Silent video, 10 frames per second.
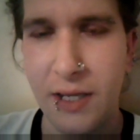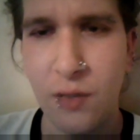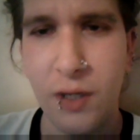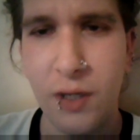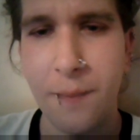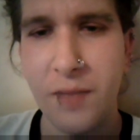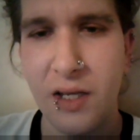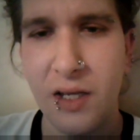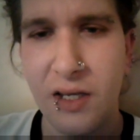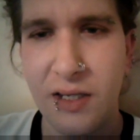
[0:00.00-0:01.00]
Anyway,
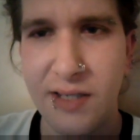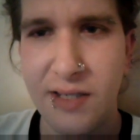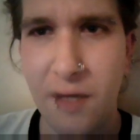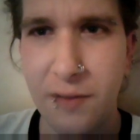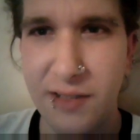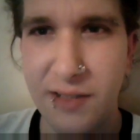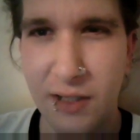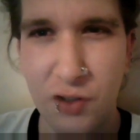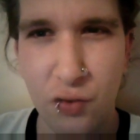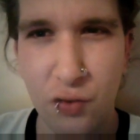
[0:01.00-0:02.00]
he set up this
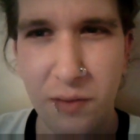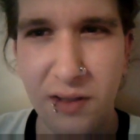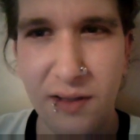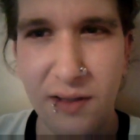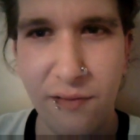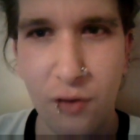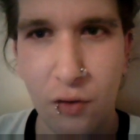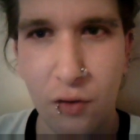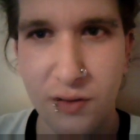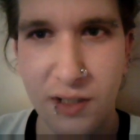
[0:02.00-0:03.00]
extremely
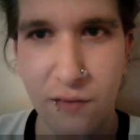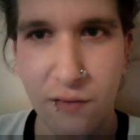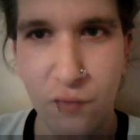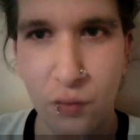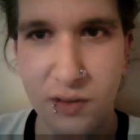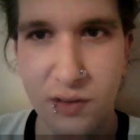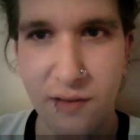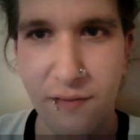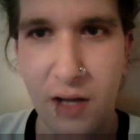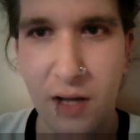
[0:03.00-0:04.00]
difficult set of rules
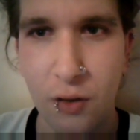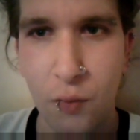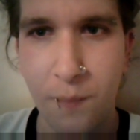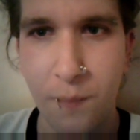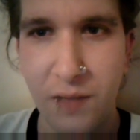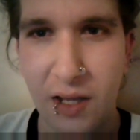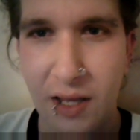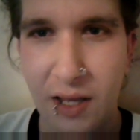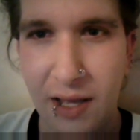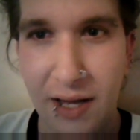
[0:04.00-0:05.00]
to follow.
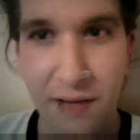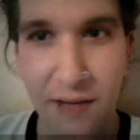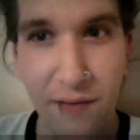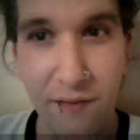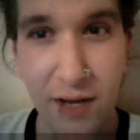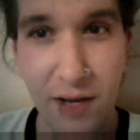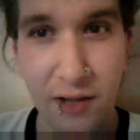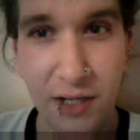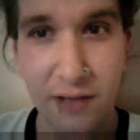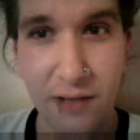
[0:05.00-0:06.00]
And if I
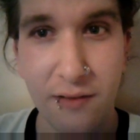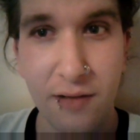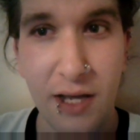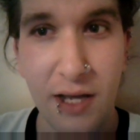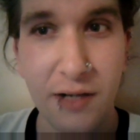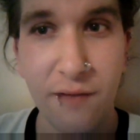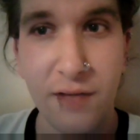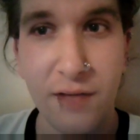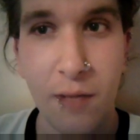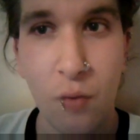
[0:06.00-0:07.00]
violate any
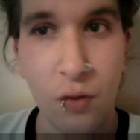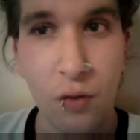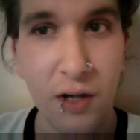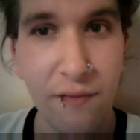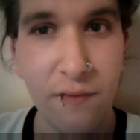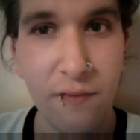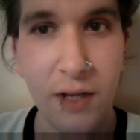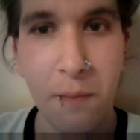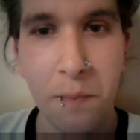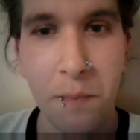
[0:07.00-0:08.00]
of them, or enough of
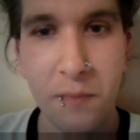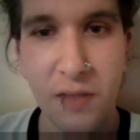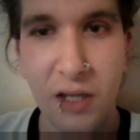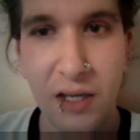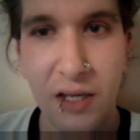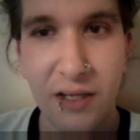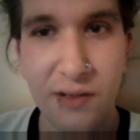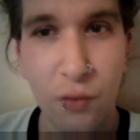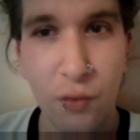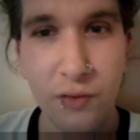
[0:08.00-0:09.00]
them,
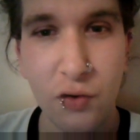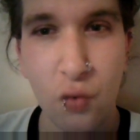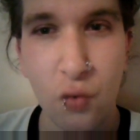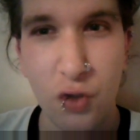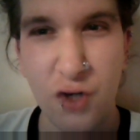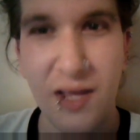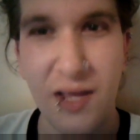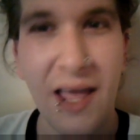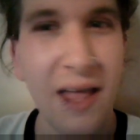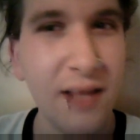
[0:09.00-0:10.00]
he's going to torture
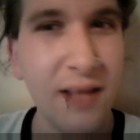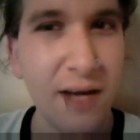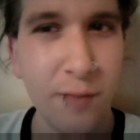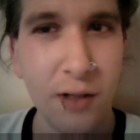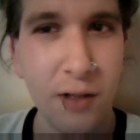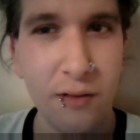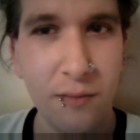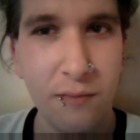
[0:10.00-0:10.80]
the hell out of me.